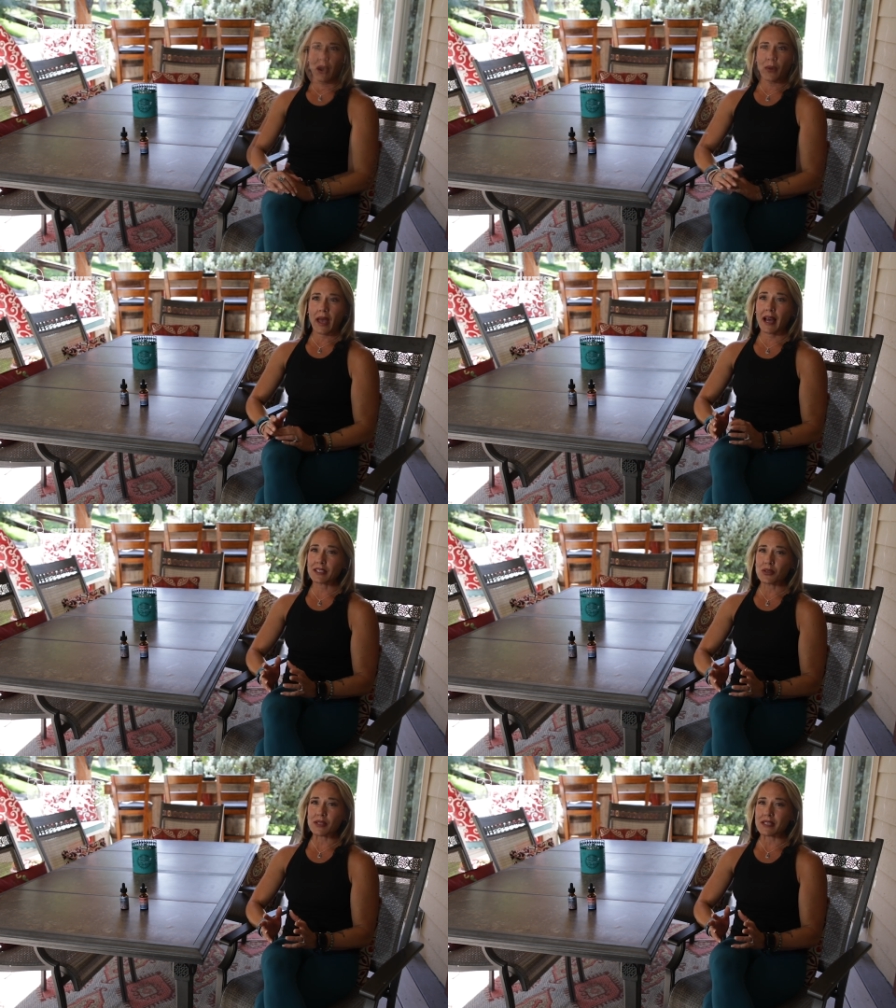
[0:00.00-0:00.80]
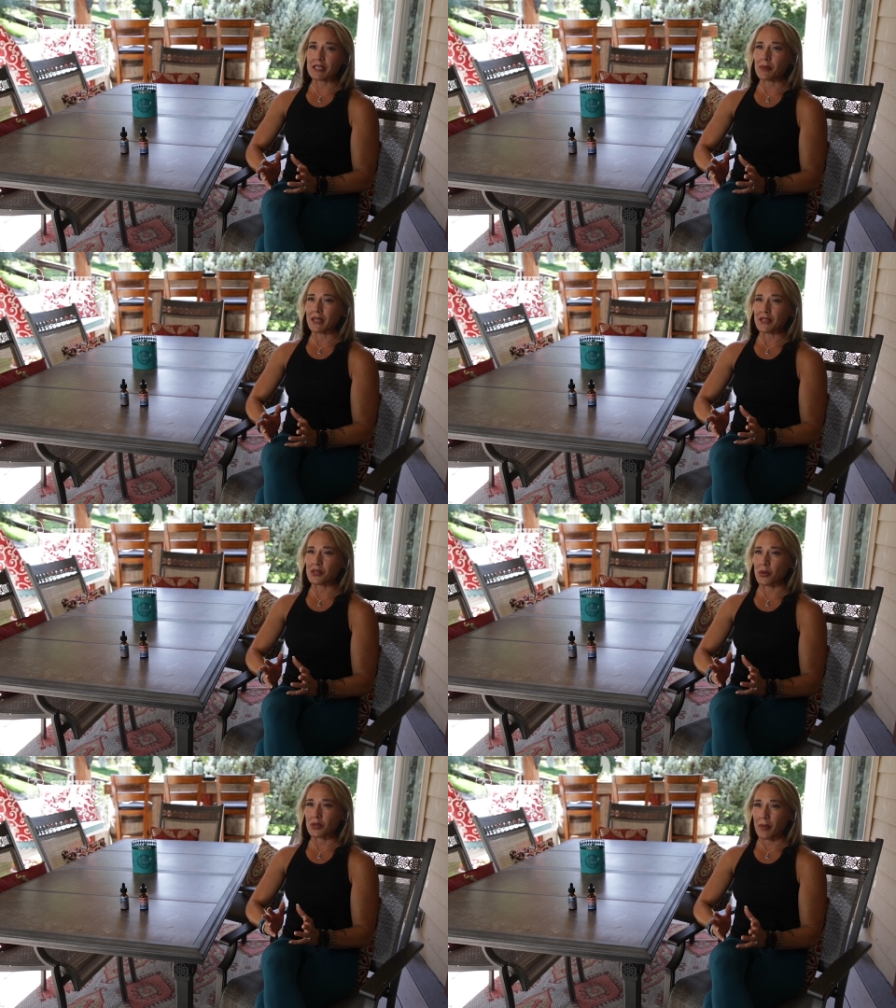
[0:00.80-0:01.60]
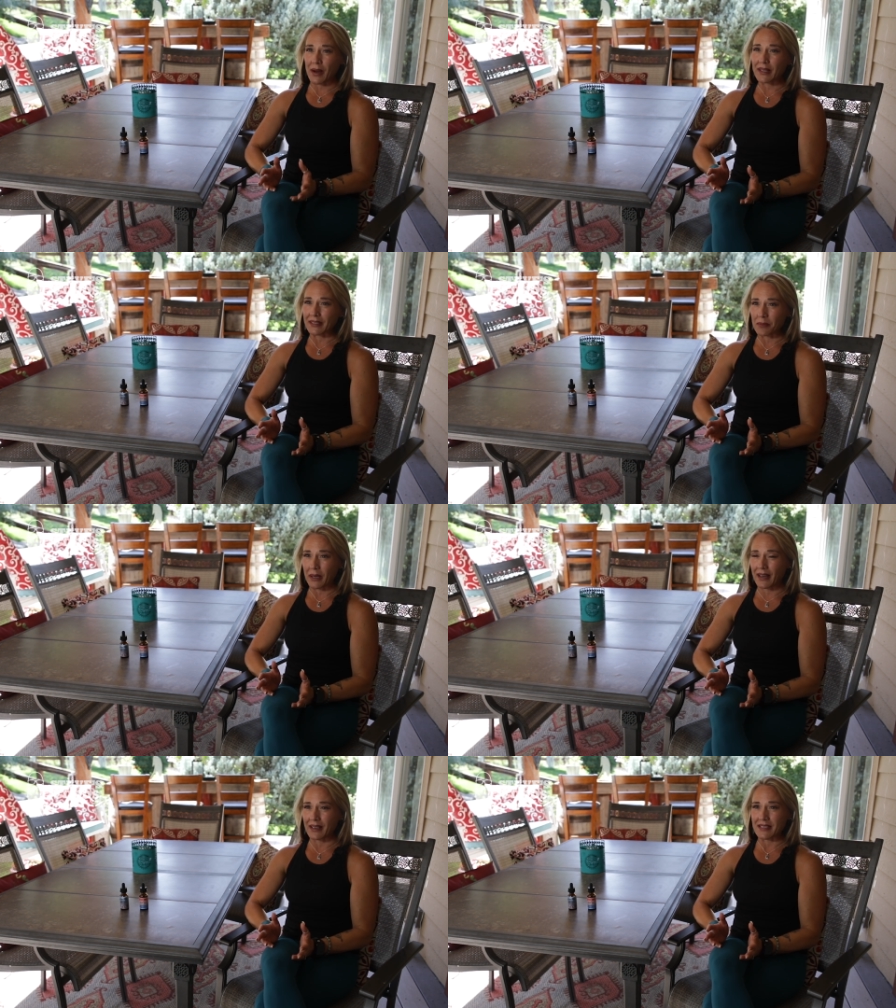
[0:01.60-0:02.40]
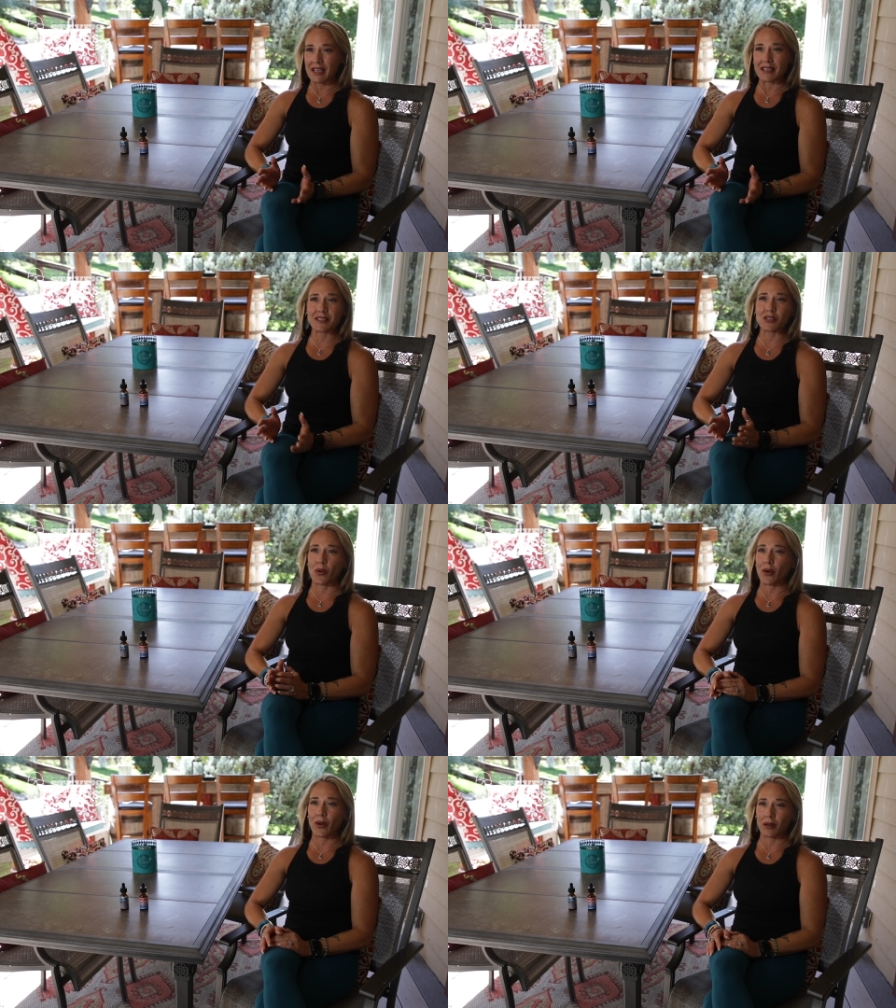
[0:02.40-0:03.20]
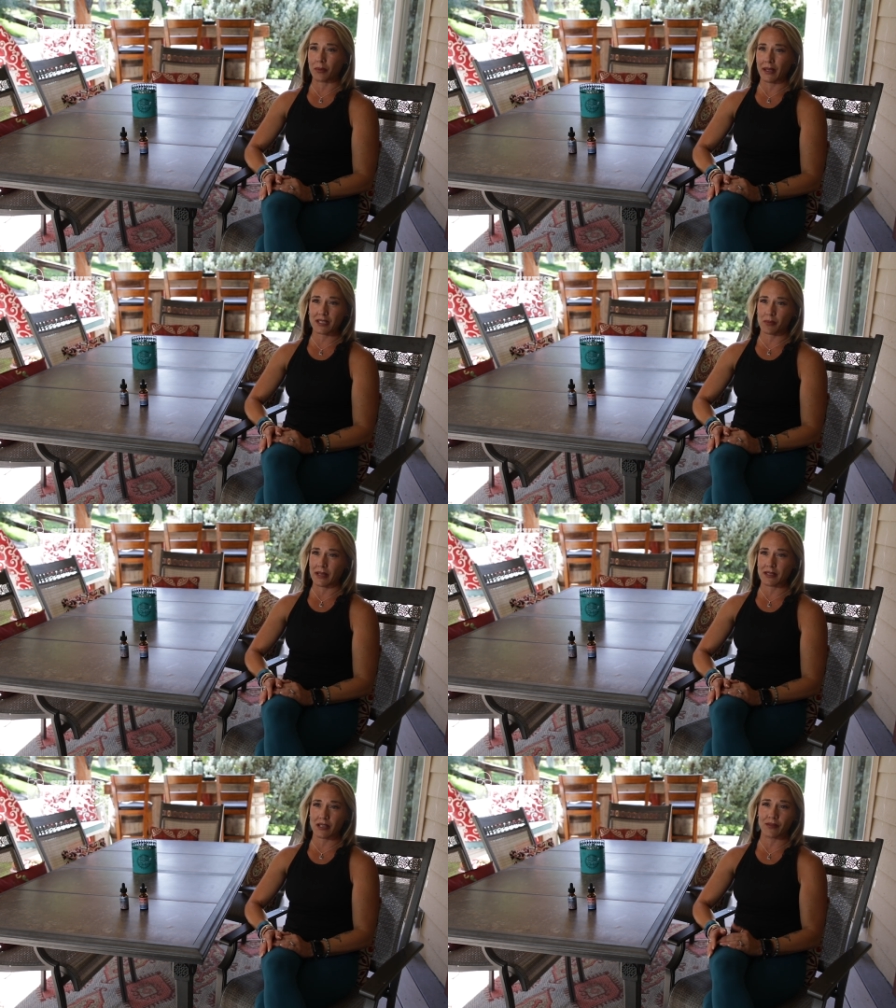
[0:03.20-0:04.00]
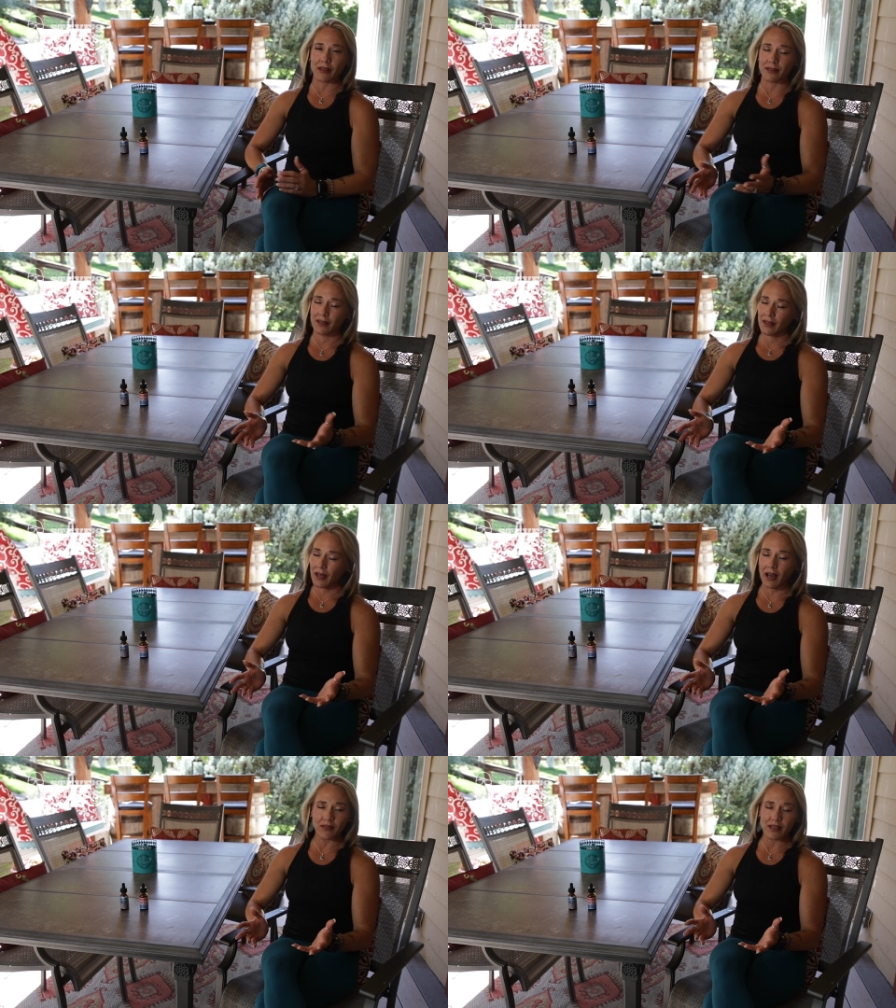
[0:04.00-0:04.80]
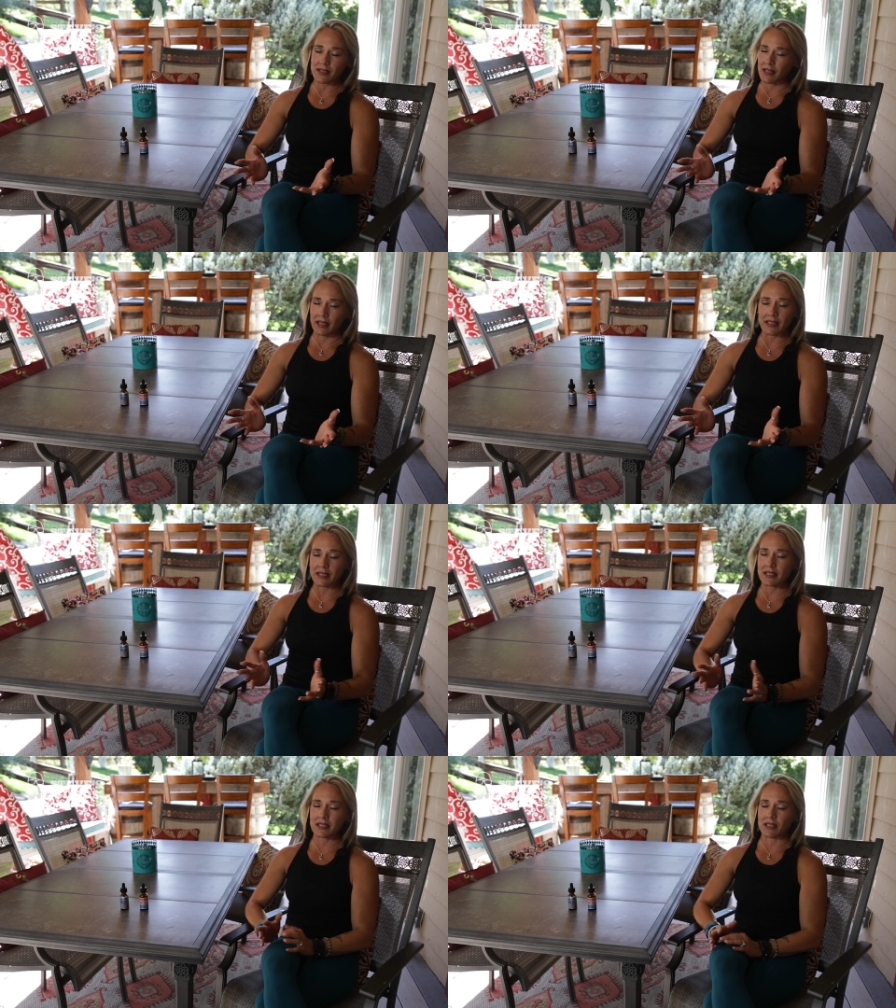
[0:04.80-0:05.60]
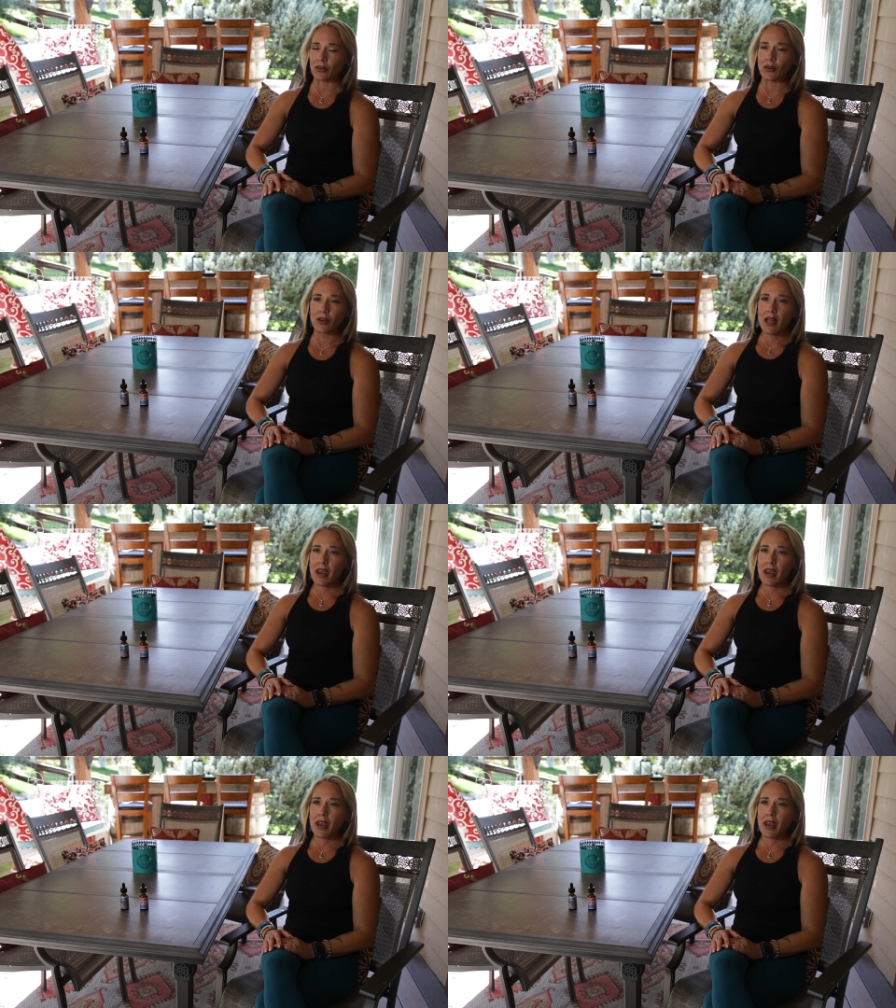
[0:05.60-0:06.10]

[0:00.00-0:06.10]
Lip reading: And we had to use the CBD so sparingly because it's so incredibly expensive, and obviously it's still